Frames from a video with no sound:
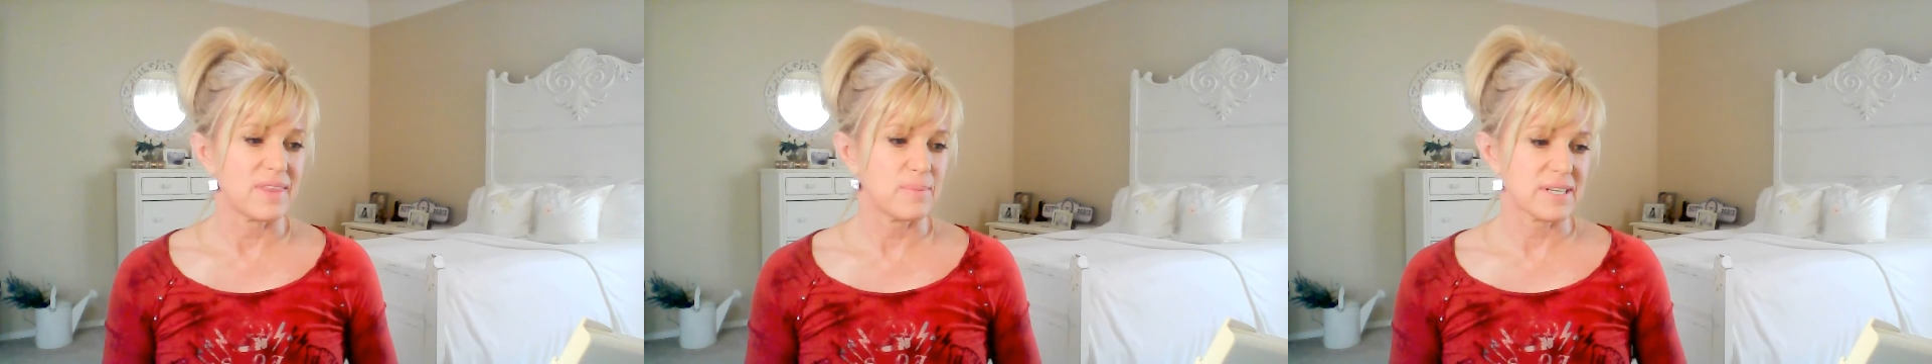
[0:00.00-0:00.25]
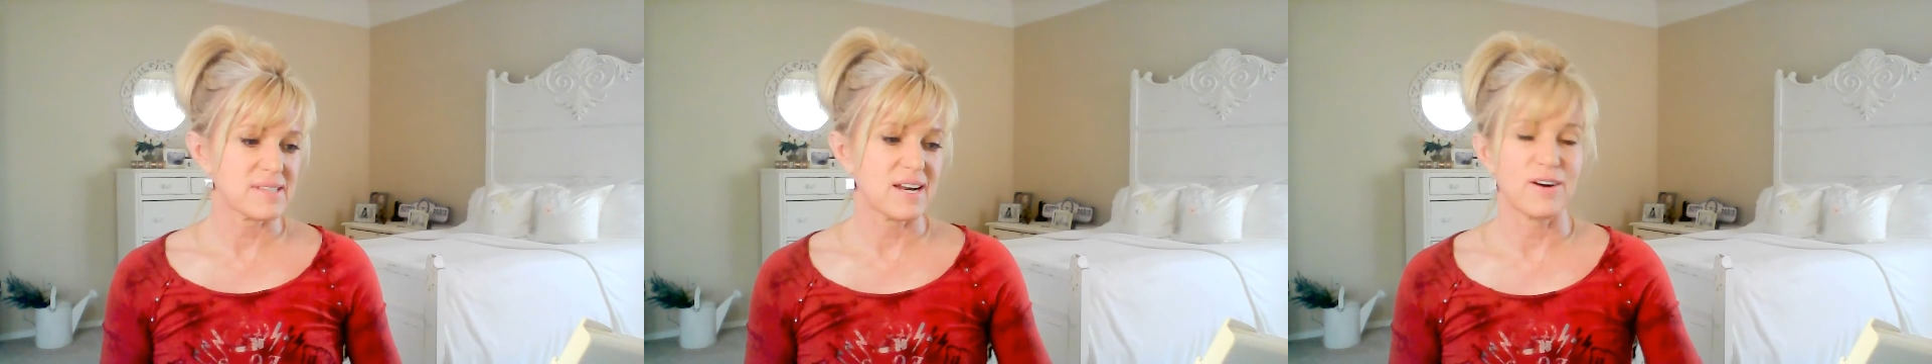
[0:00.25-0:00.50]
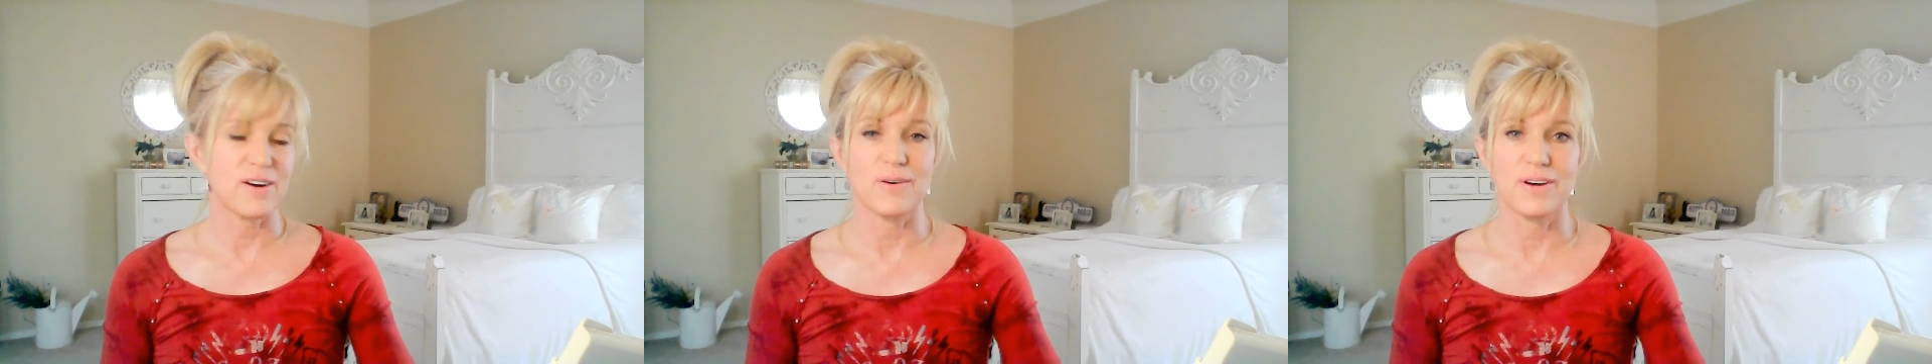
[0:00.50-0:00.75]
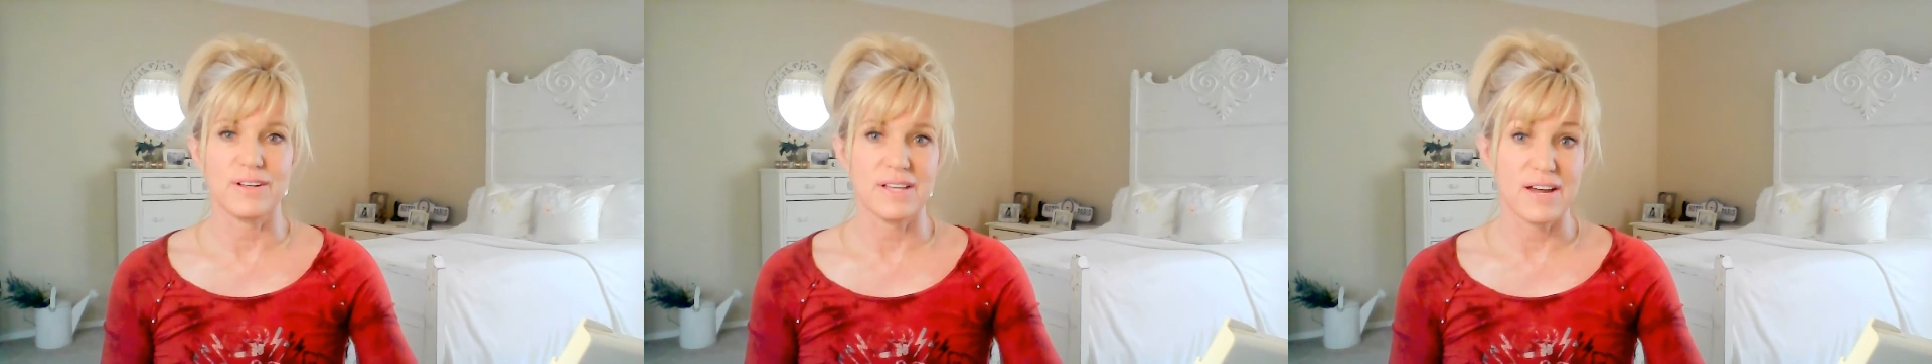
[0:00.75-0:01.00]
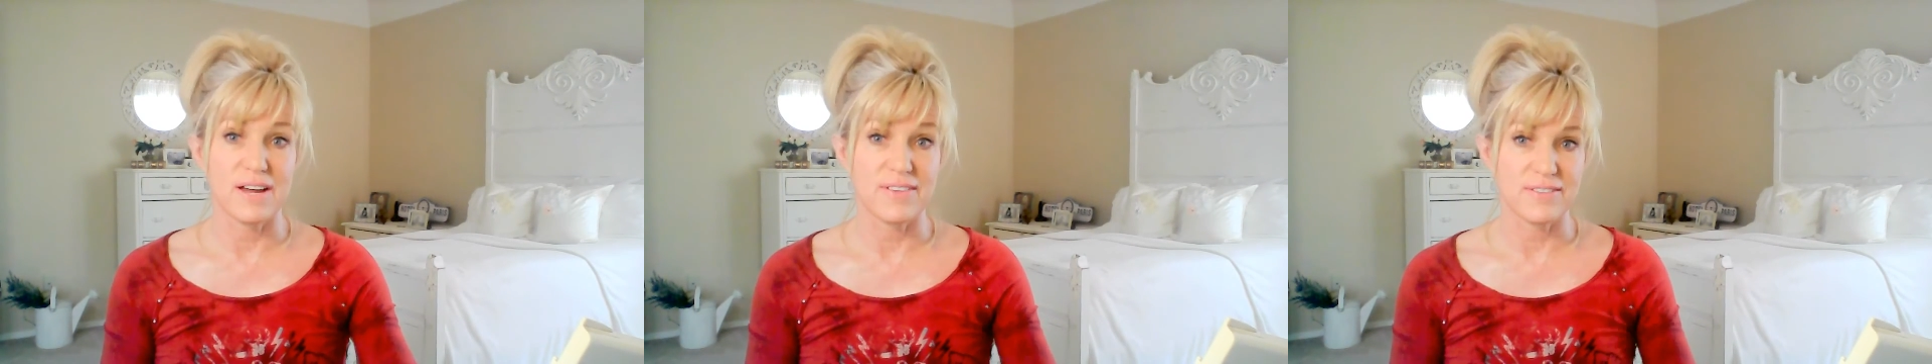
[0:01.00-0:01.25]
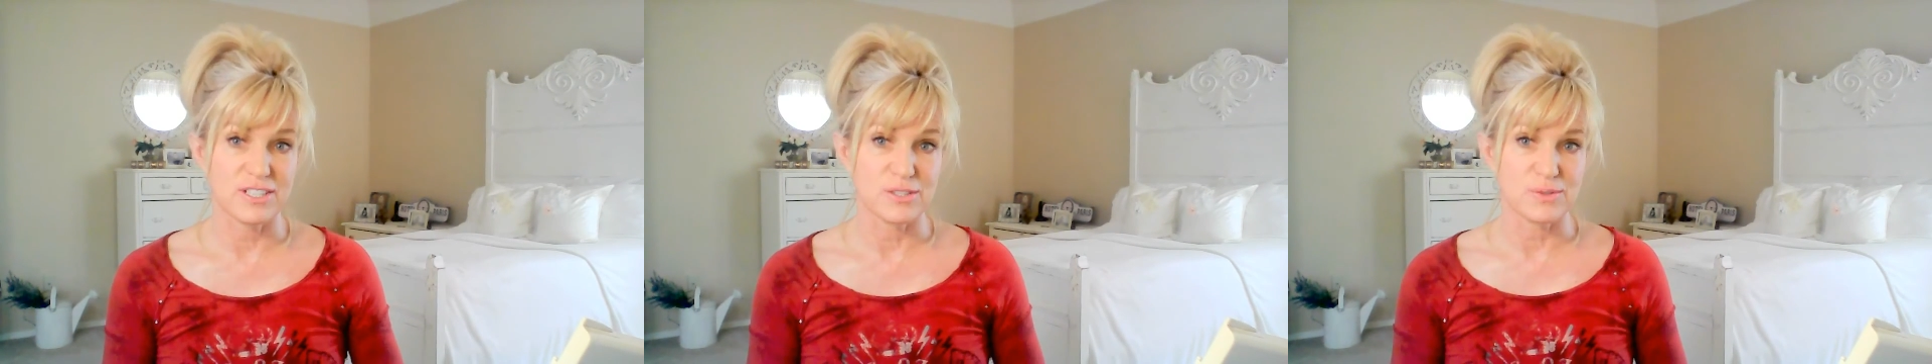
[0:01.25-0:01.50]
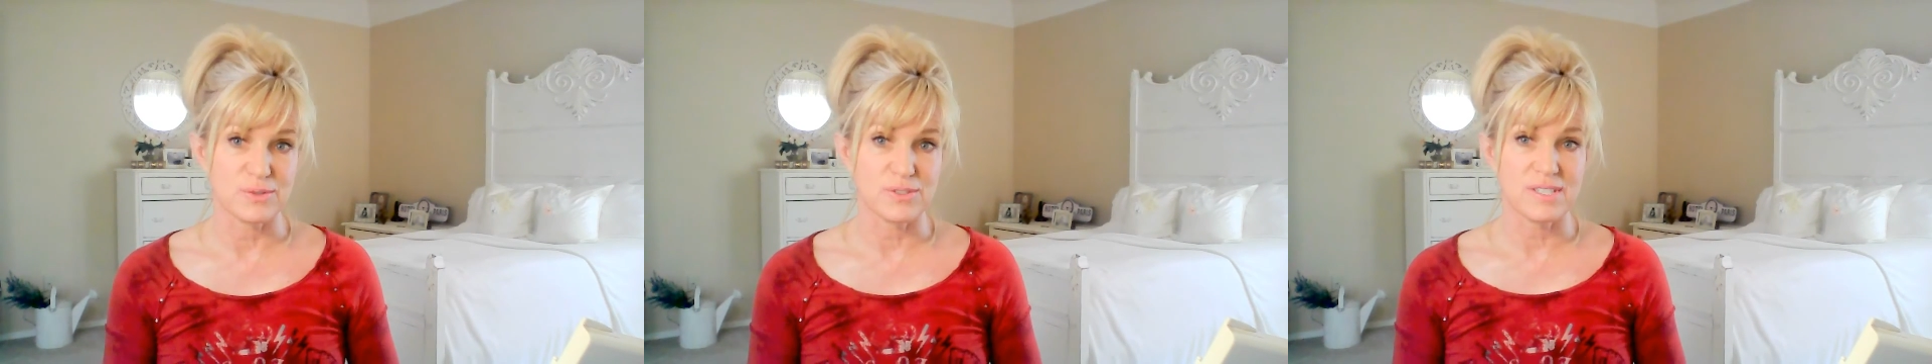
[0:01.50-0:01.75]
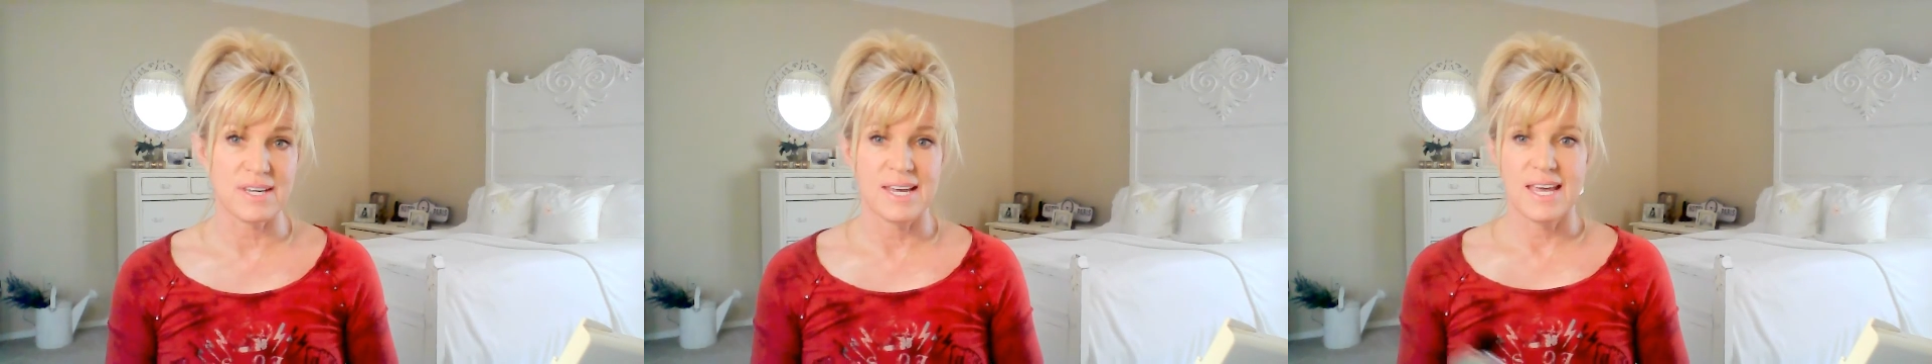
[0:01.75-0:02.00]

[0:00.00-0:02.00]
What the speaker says: best hair oil I've ever used.